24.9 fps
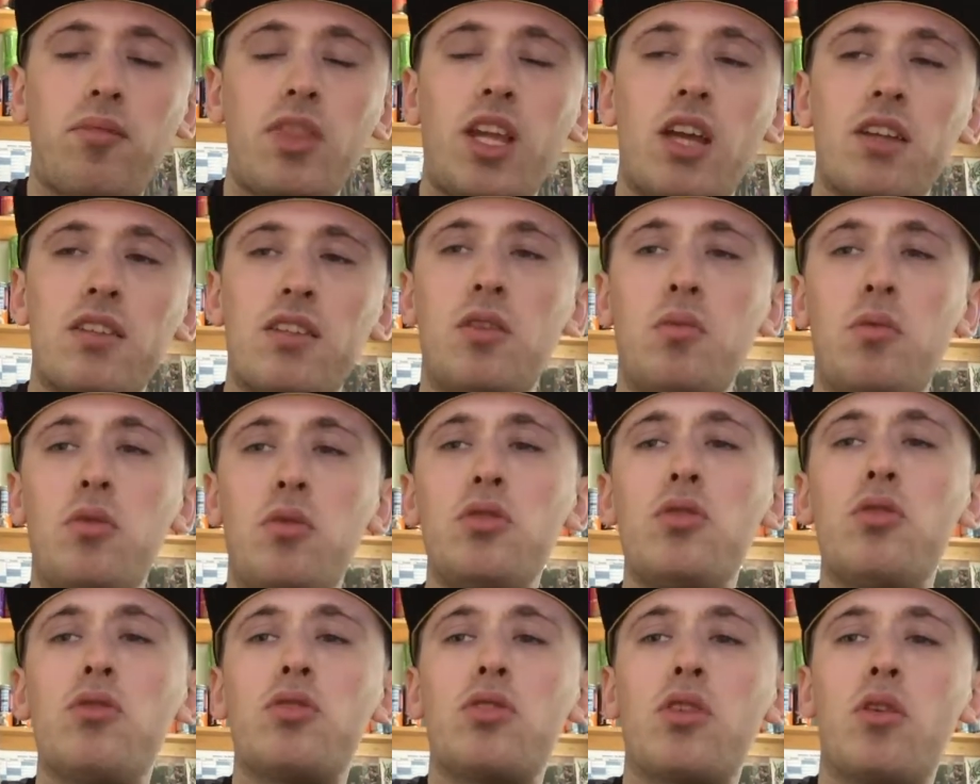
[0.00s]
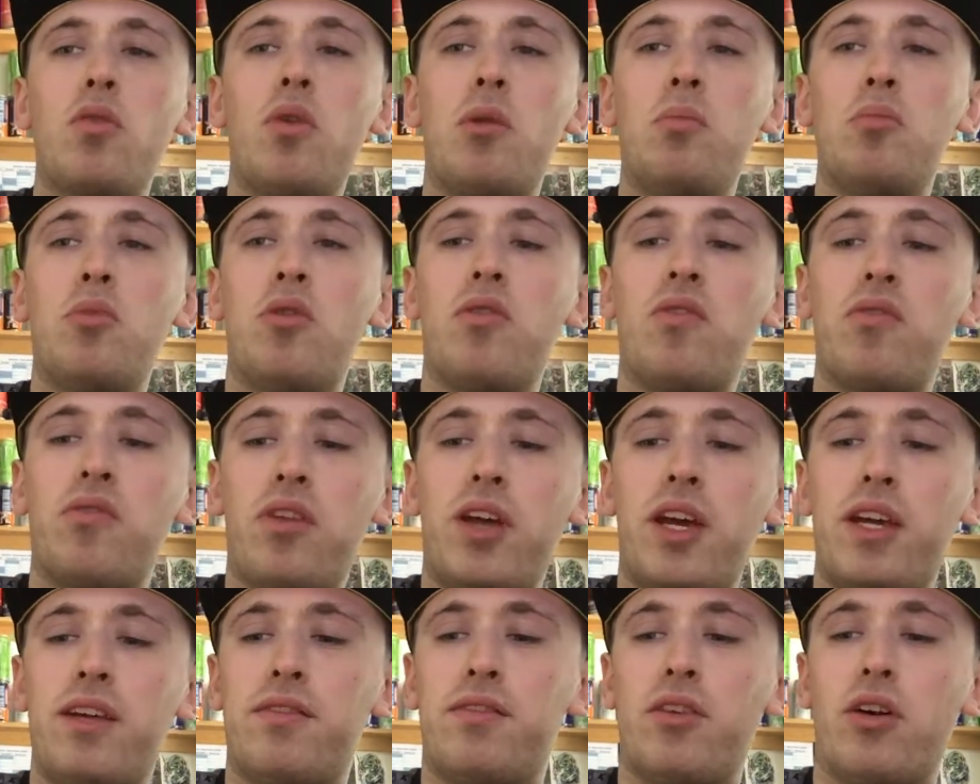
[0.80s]
So there was also one more
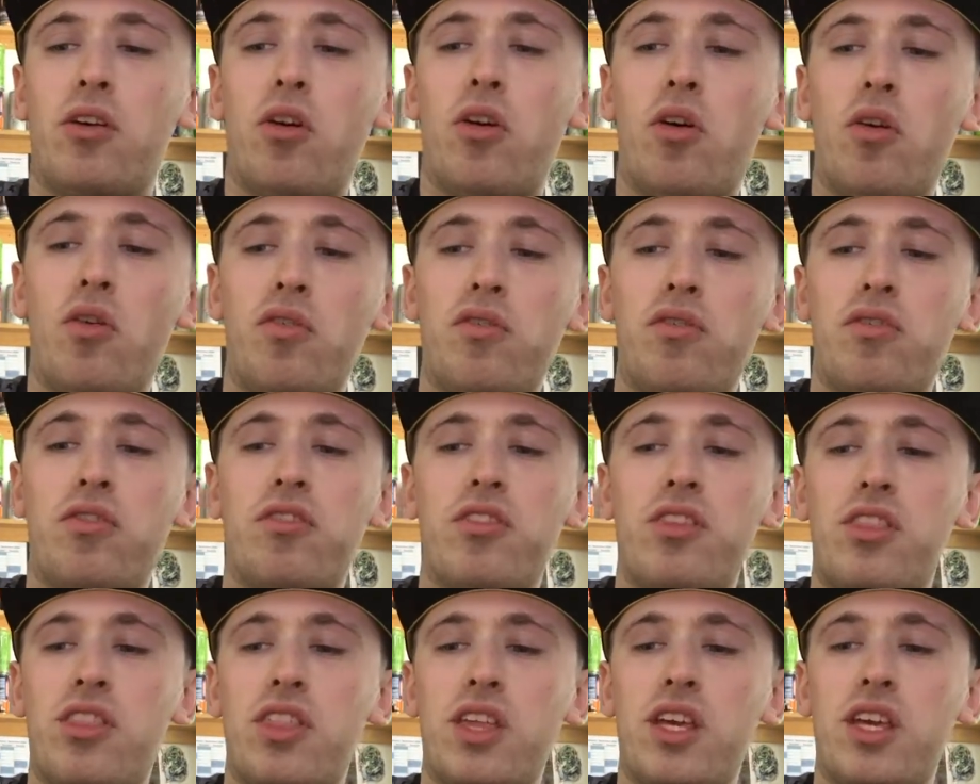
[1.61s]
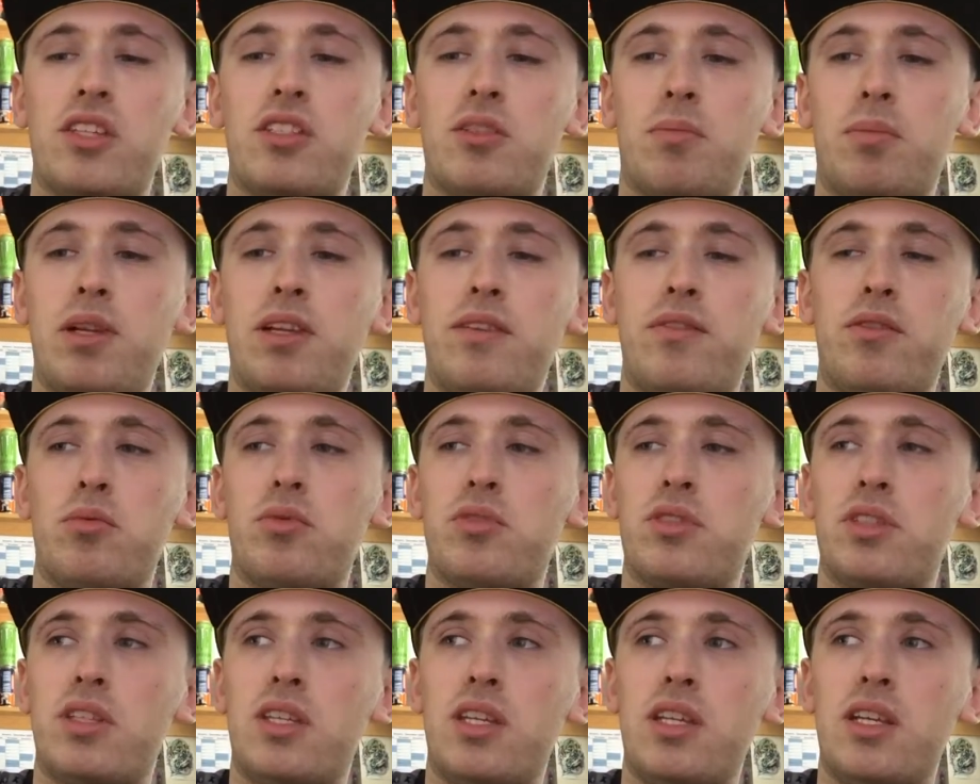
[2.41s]
flavour of this. I believe it
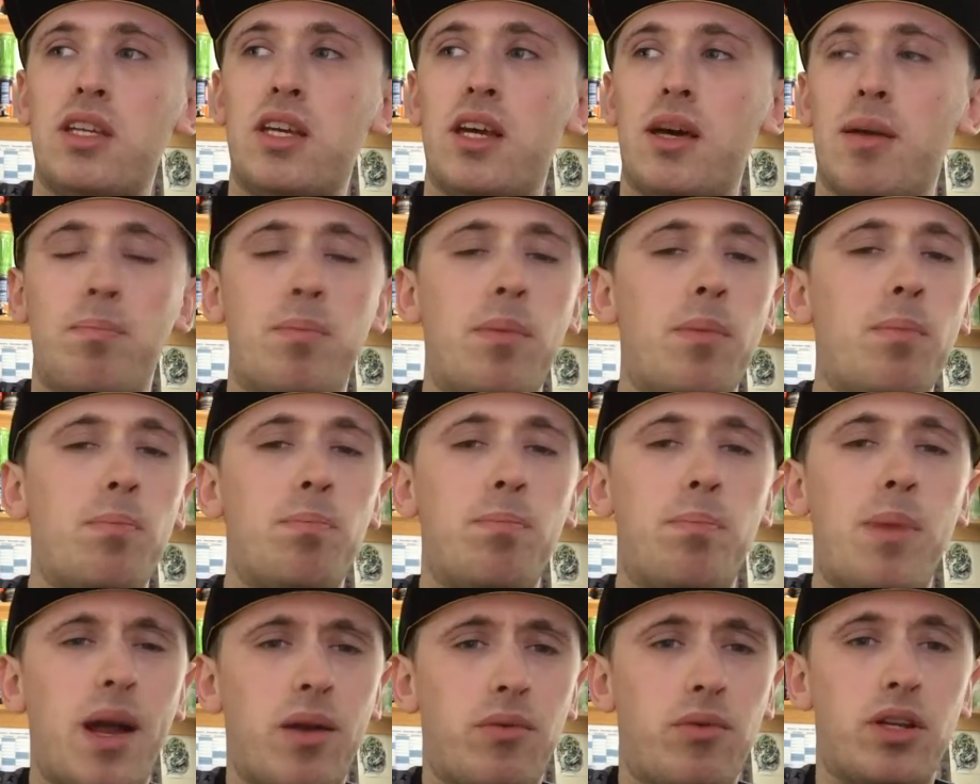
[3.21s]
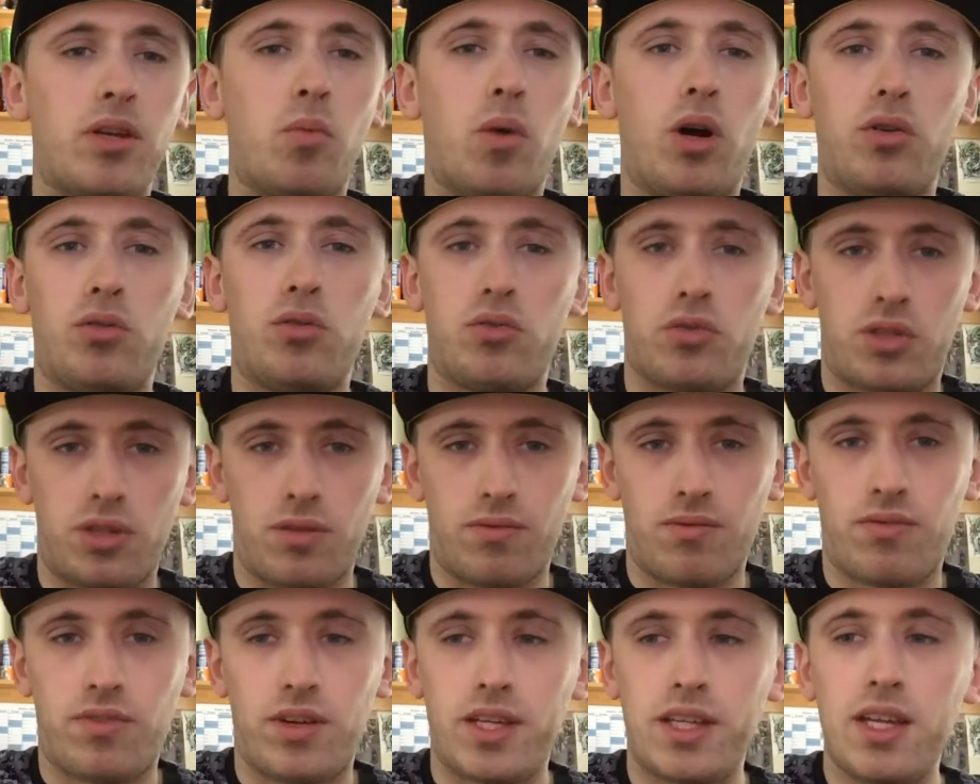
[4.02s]
was the berry one or
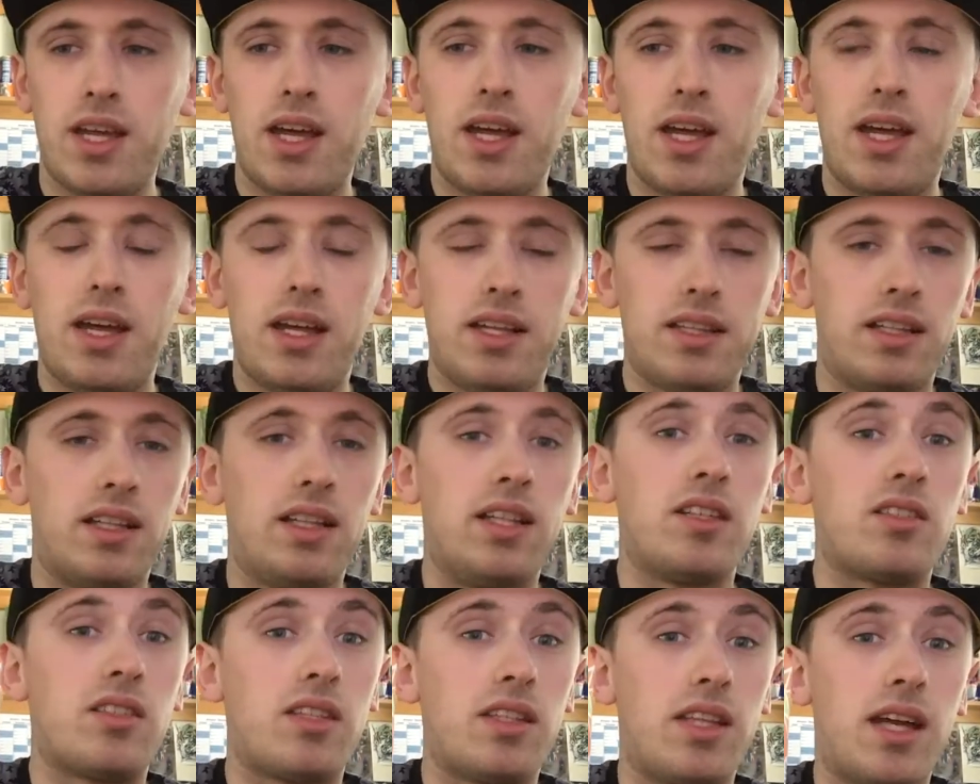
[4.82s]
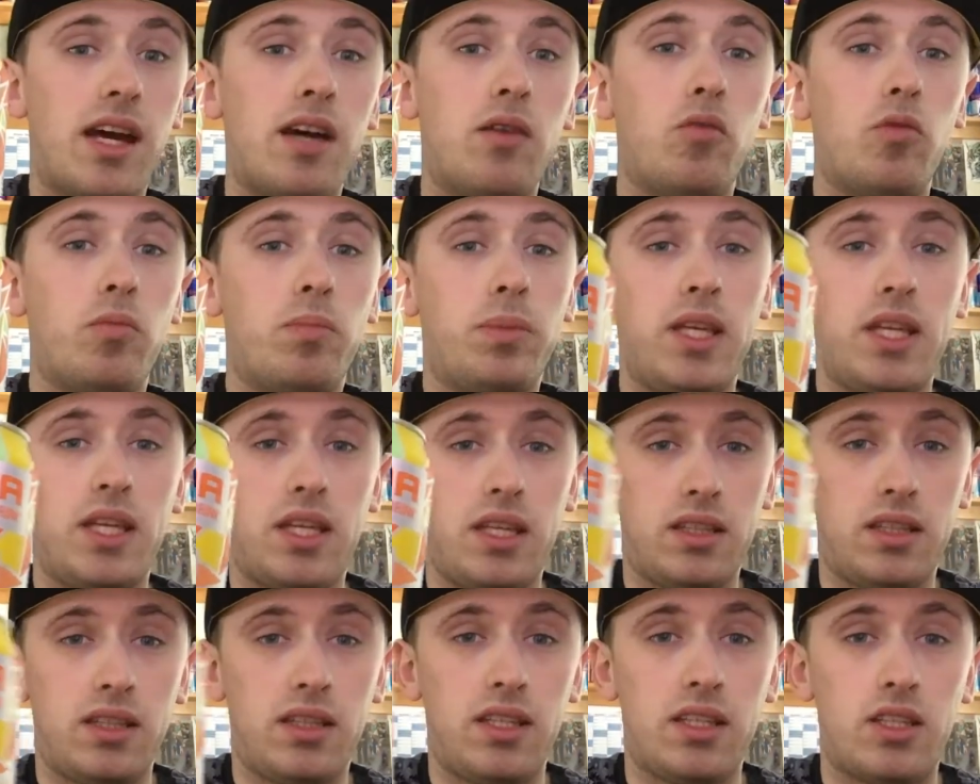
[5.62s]
something. The link to that will be
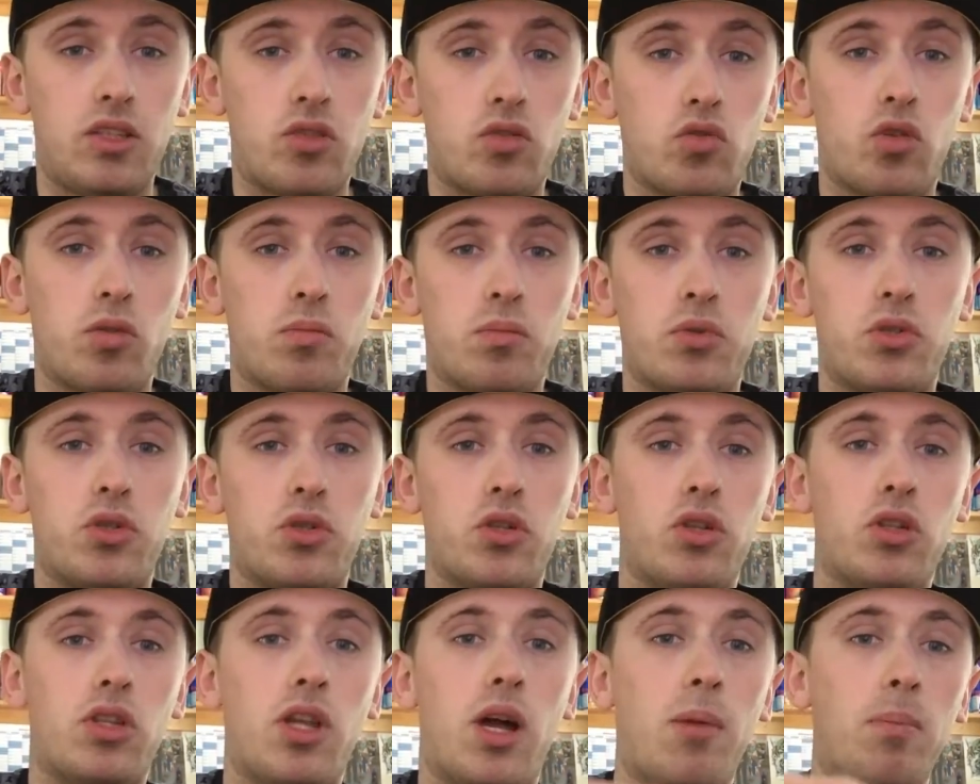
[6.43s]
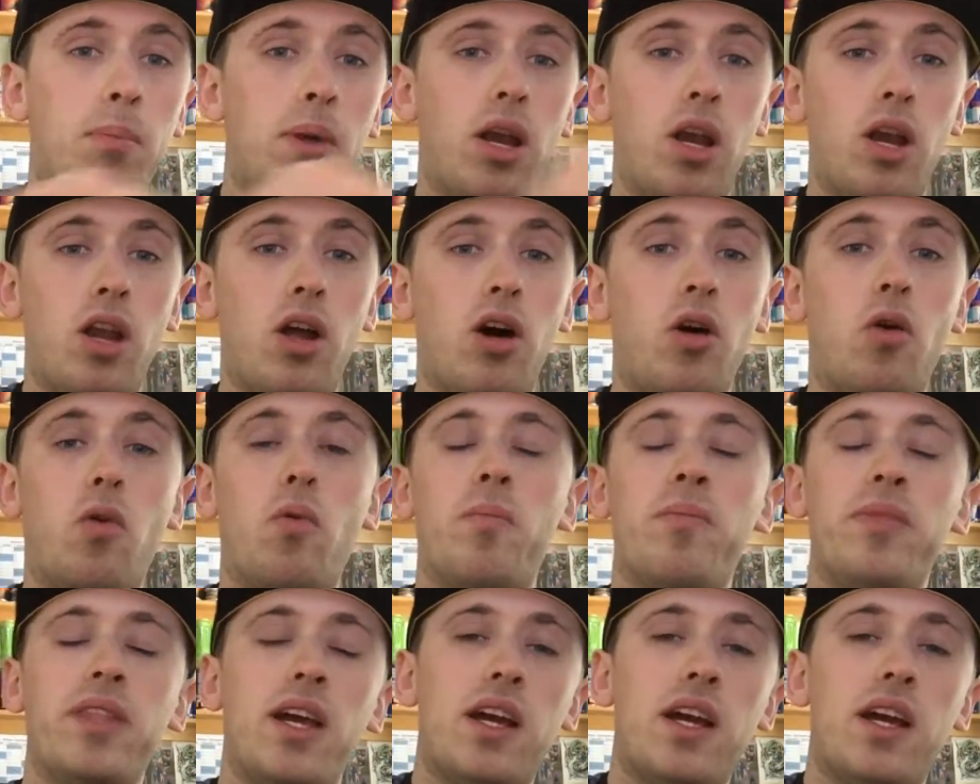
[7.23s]
in the description below.